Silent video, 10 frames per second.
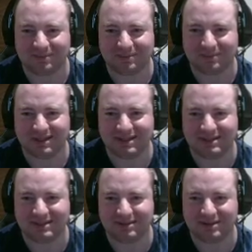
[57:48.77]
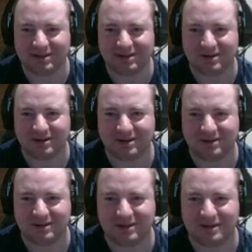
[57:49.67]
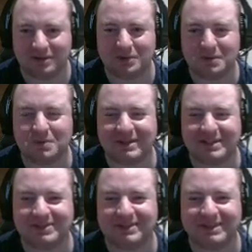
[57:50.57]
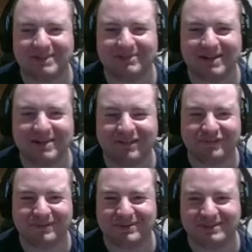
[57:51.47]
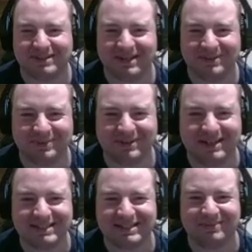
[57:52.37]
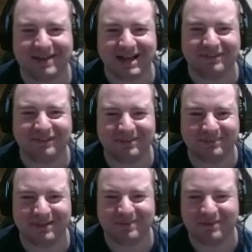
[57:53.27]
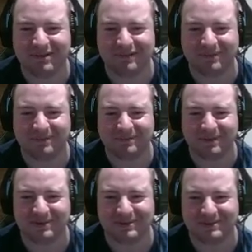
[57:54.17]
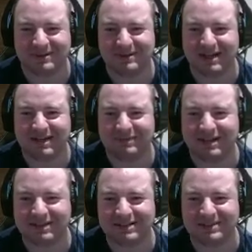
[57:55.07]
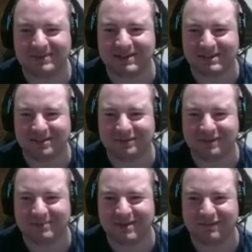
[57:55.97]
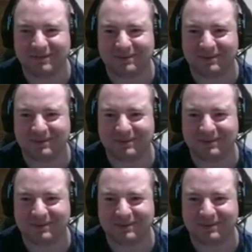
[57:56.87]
Please? Ah, you always do this to me in marathons. Can you please let me have him in a marathon once? I never get to show this off in a marathon.